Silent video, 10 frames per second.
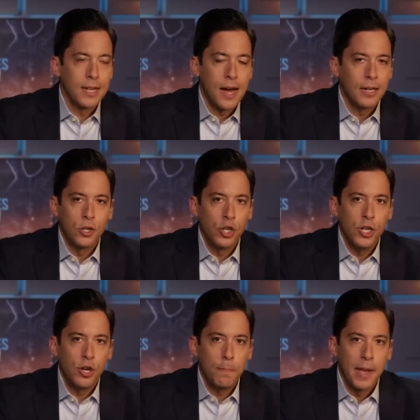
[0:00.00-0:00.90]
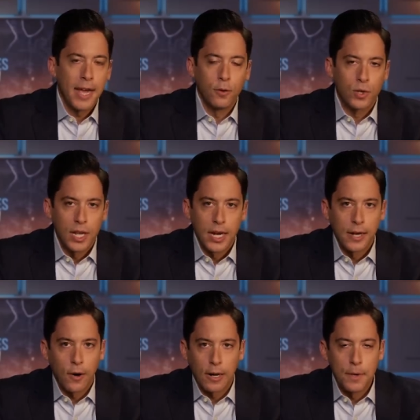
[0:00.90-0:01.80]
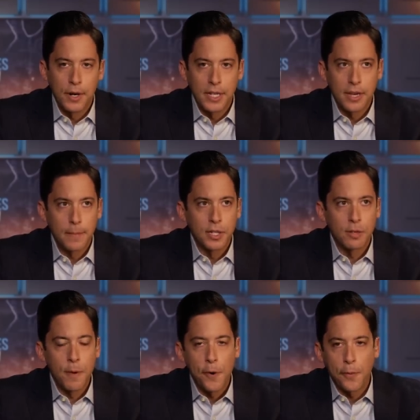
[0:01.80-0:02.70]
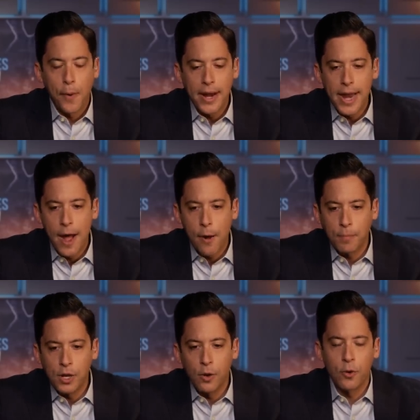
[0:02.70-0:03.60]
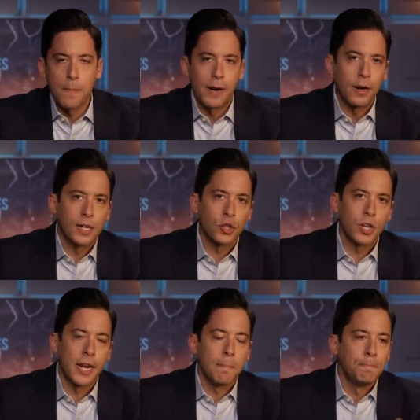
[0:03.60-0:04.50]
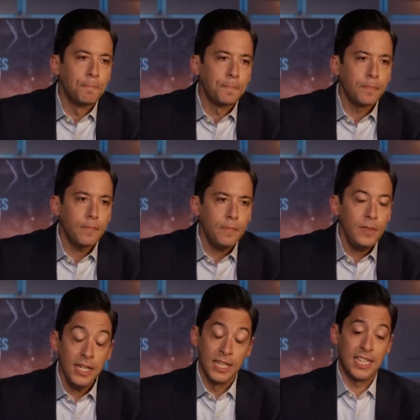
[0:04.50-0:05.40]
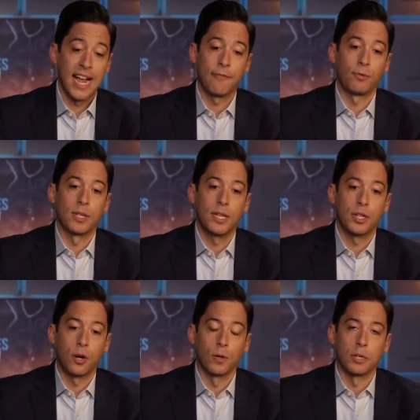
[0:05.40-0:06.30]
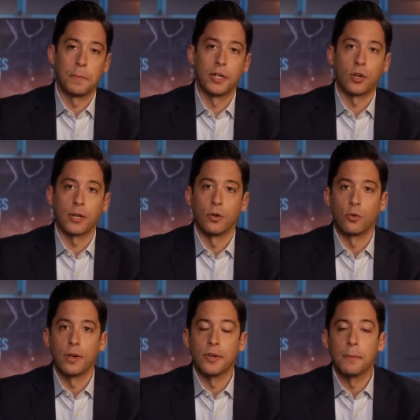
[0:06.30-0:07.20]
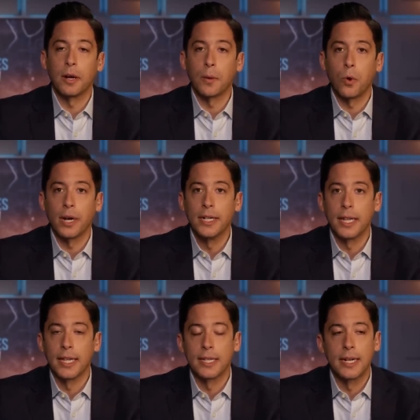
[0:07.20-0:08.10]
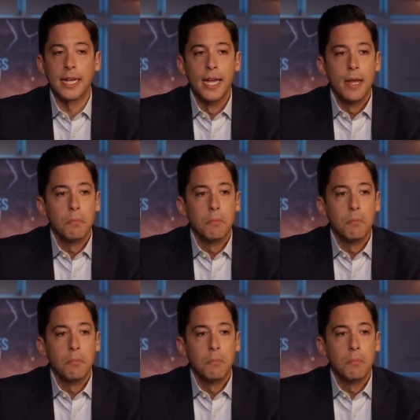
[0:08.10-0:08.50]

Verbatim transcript: It's not Xi Jinping who's sending our communities up in smoke. Right now, you go to an American city, San Francisco especially, good grief, you can barely walk into that city.